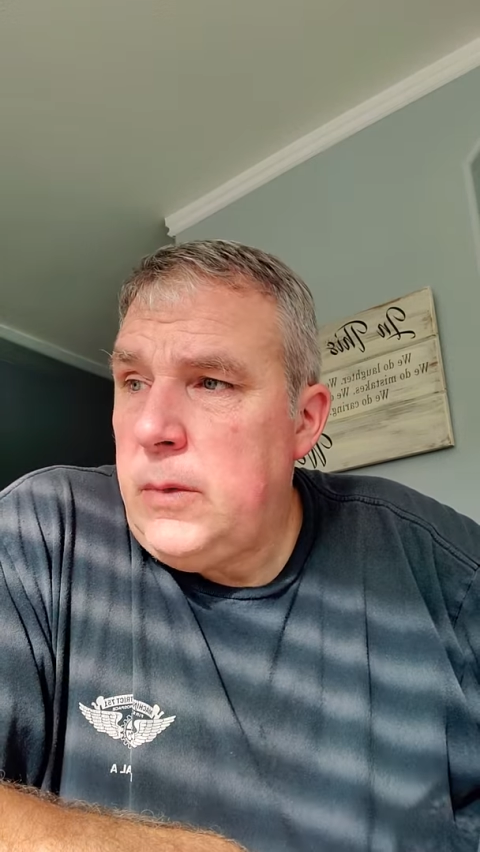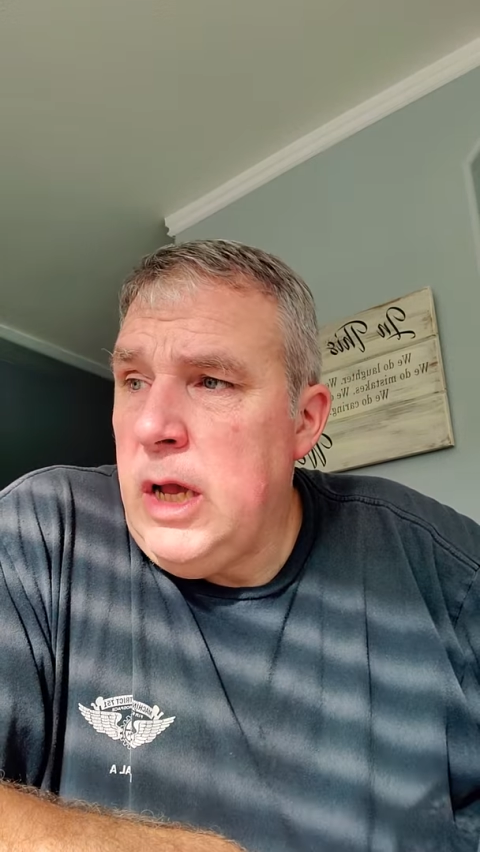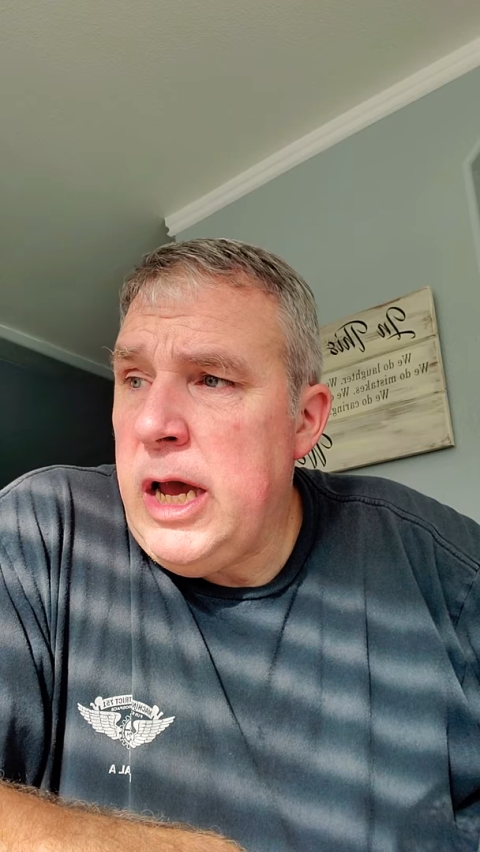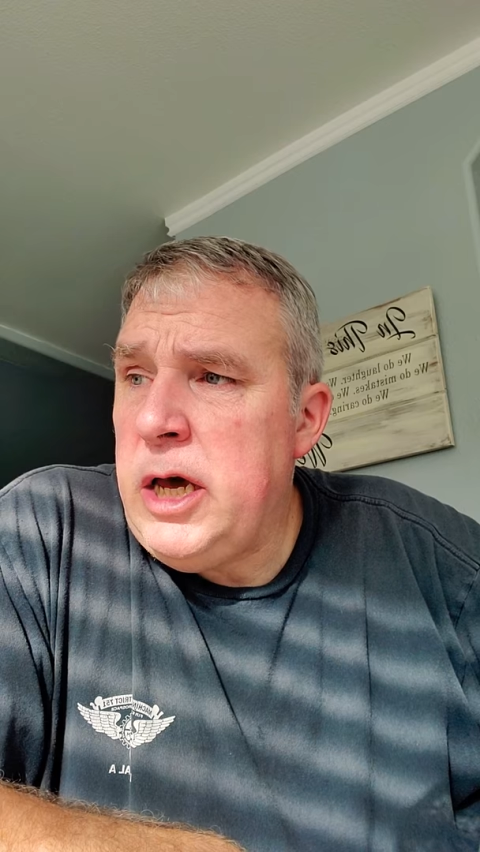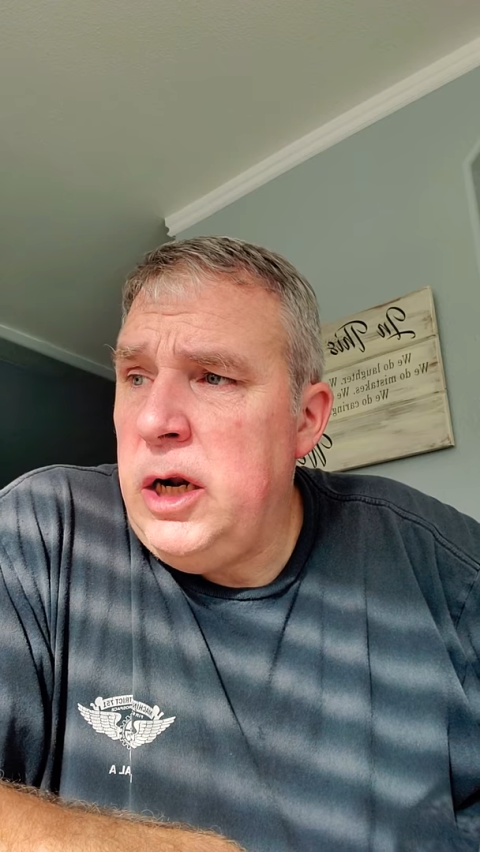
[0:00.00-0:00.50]

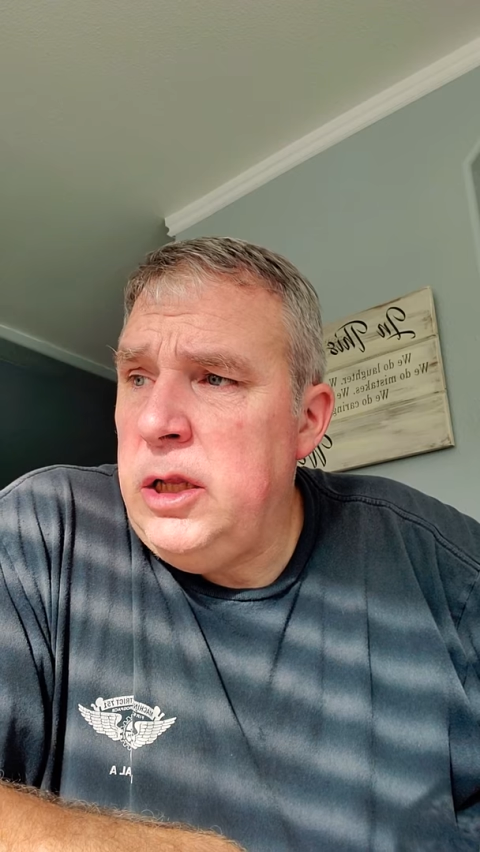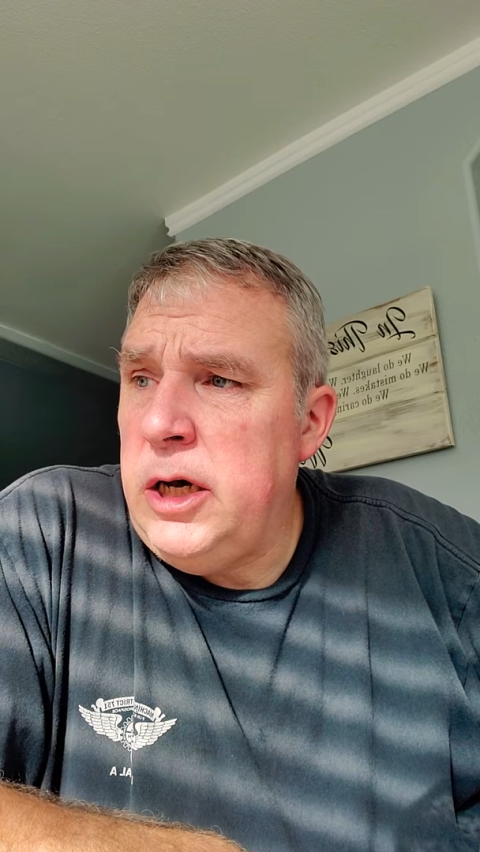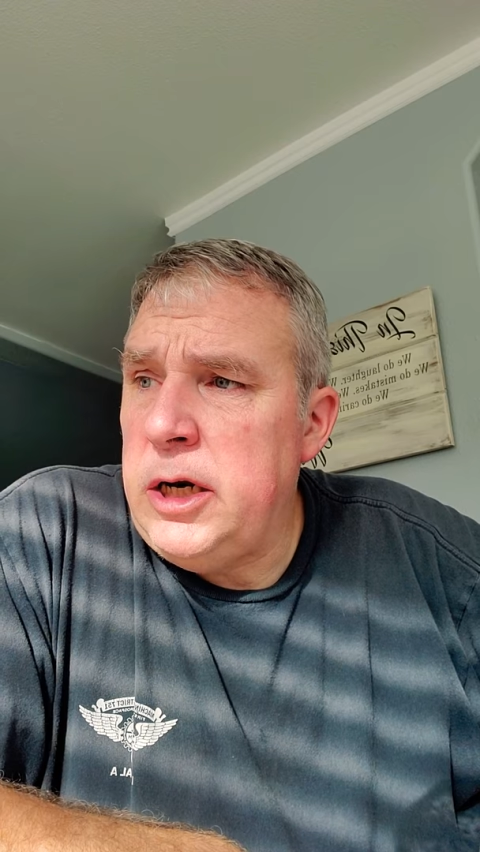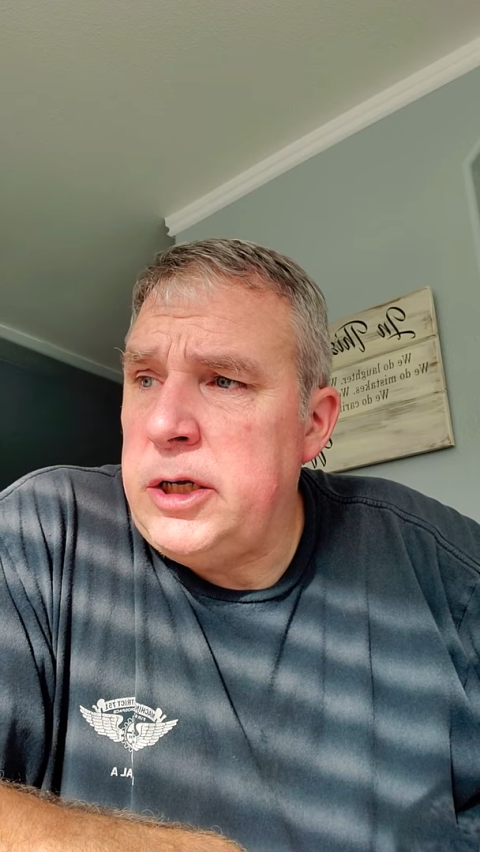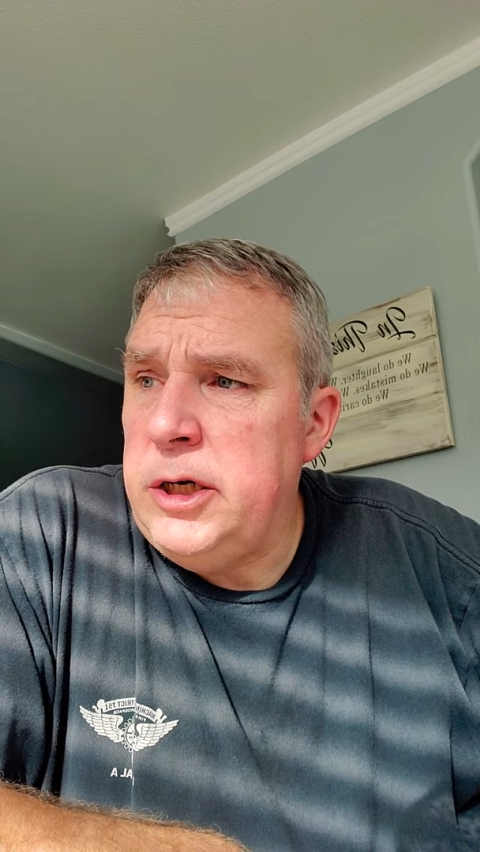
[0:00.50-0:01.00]
I got a
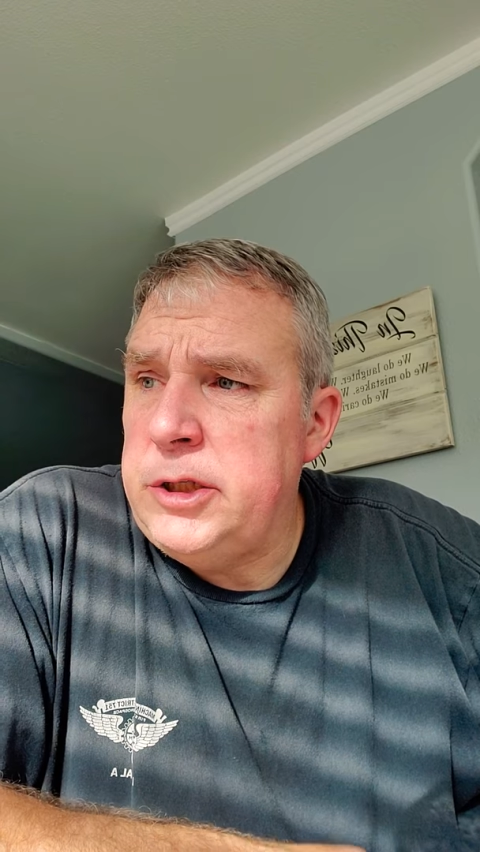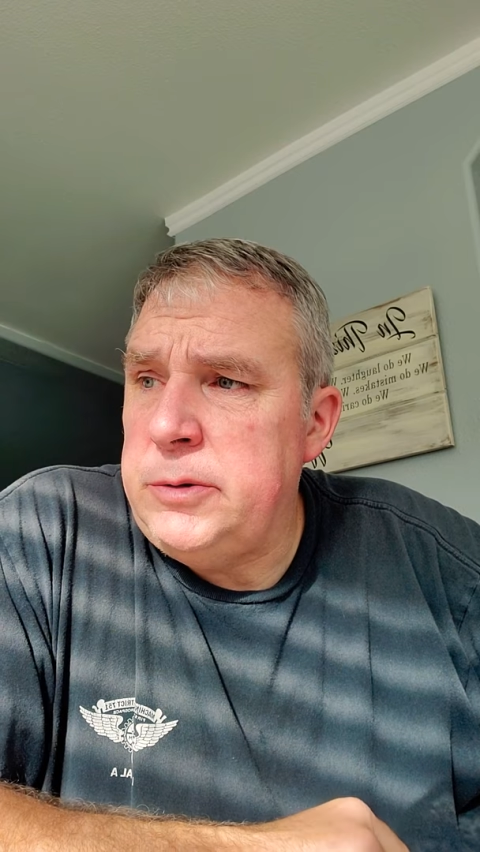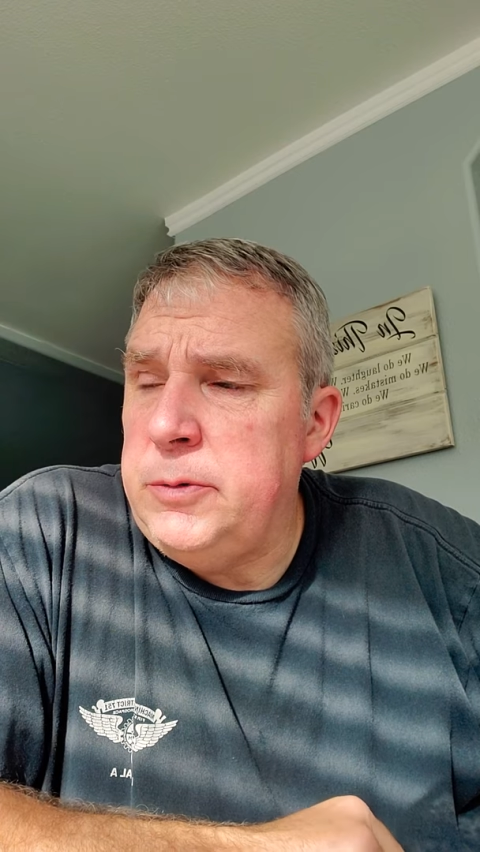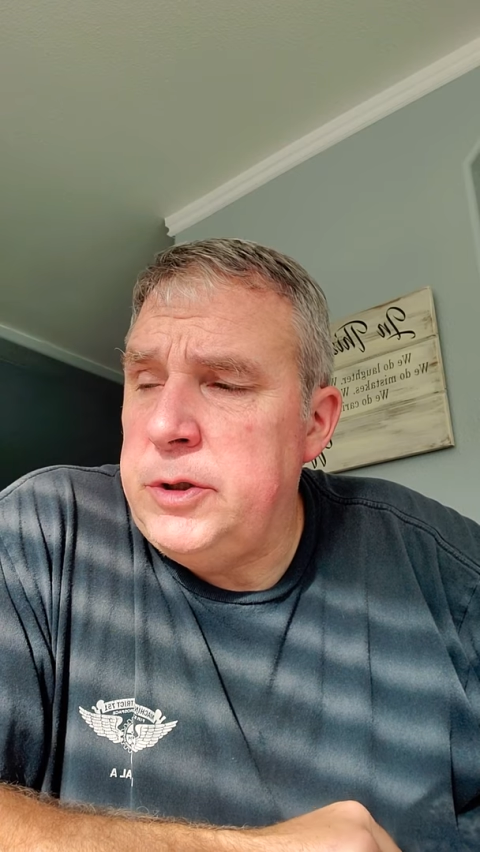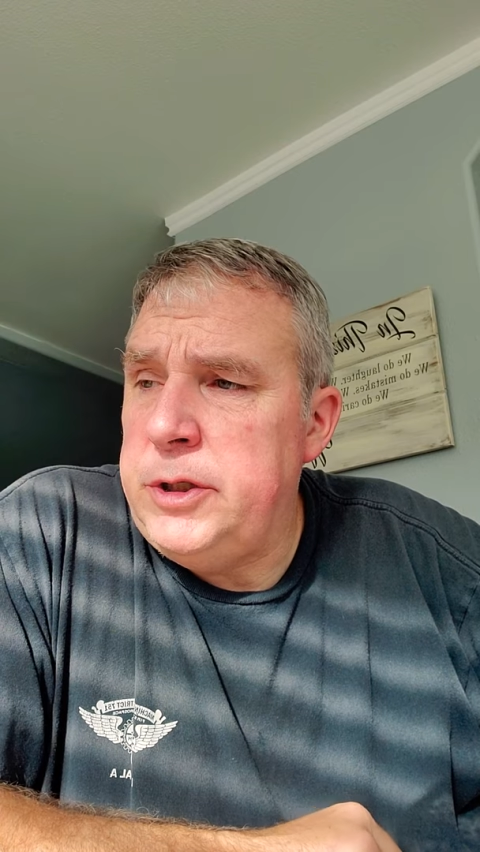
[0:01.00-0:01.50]
lot of
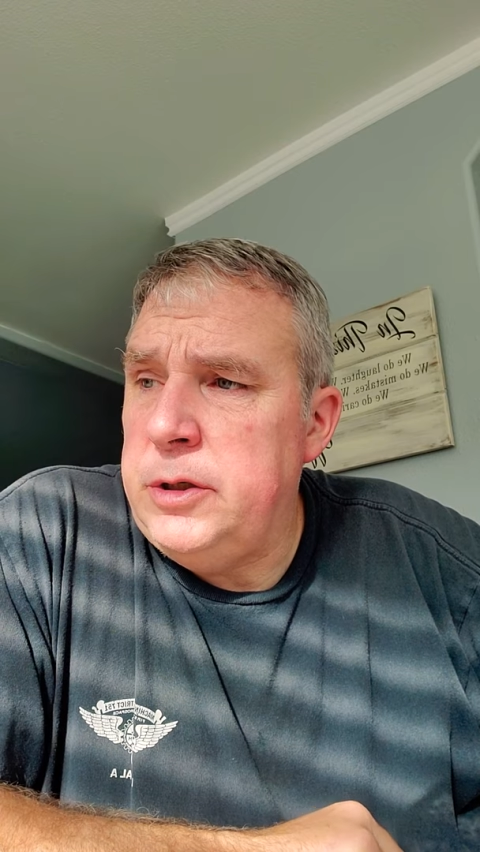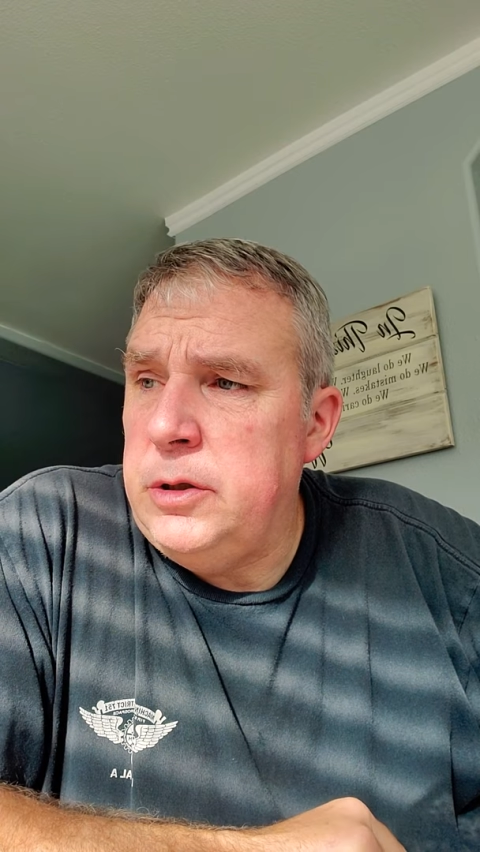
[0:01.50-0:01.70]
customers here